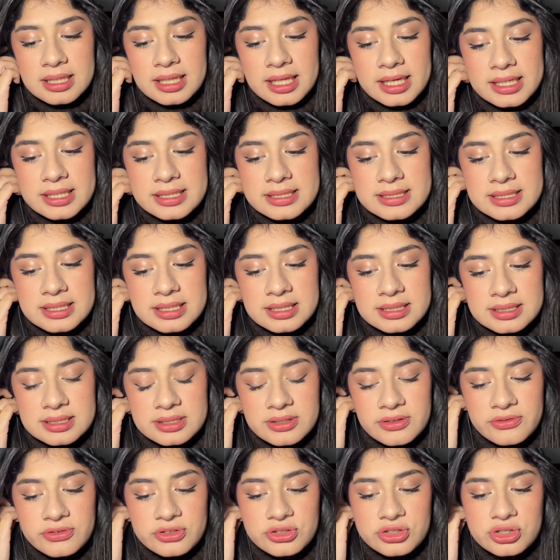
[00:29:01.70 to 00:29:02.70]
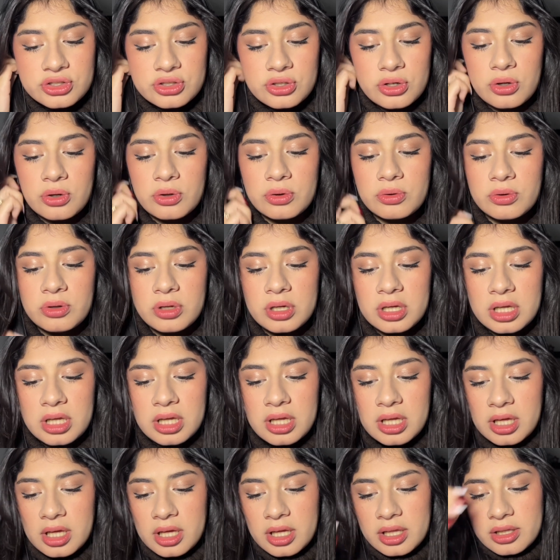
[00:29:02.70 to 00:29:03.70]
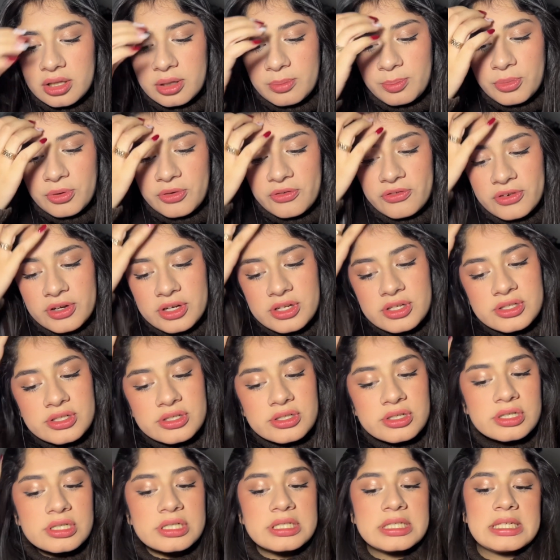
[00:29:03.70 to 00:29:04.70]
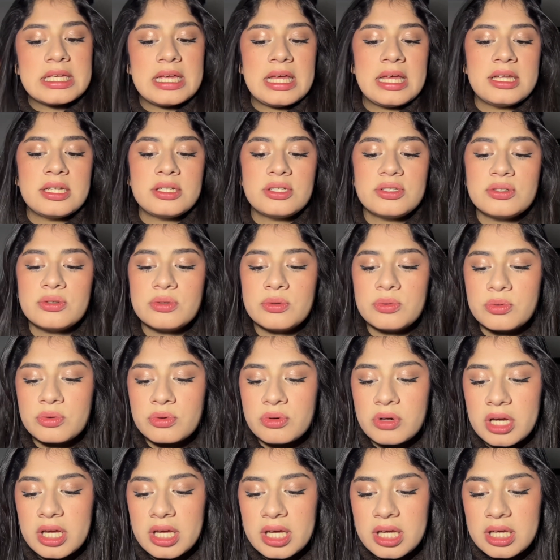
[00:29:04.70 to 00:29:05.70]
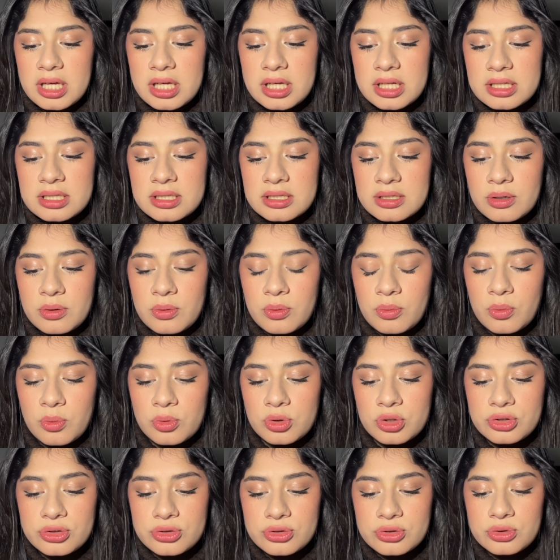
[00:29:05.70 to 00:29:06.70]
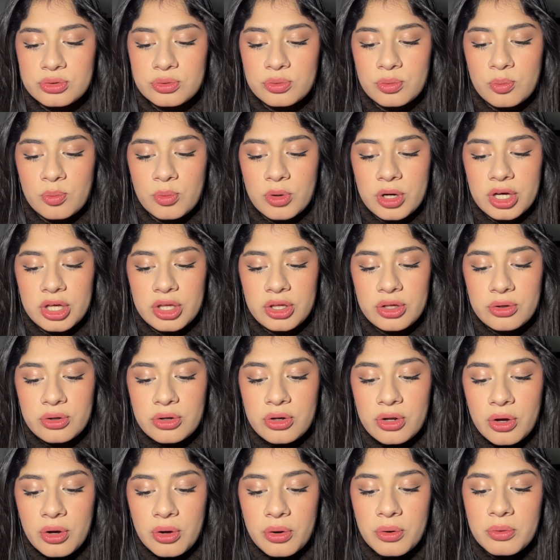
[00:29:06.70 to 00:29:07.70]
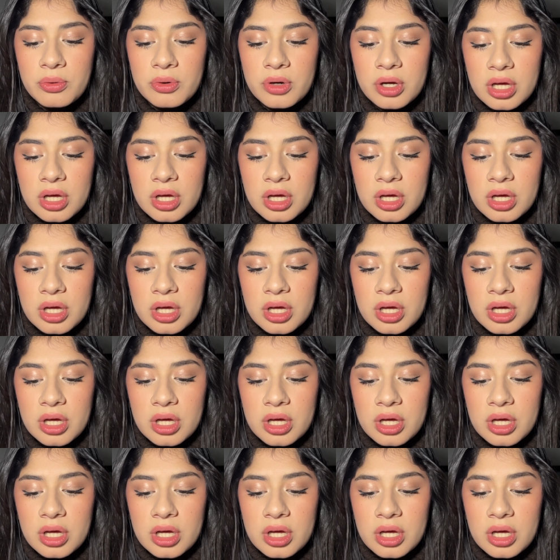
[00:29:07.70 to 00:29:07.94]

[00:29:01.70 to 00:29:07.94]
like scenes of show. The professor said to write what you know.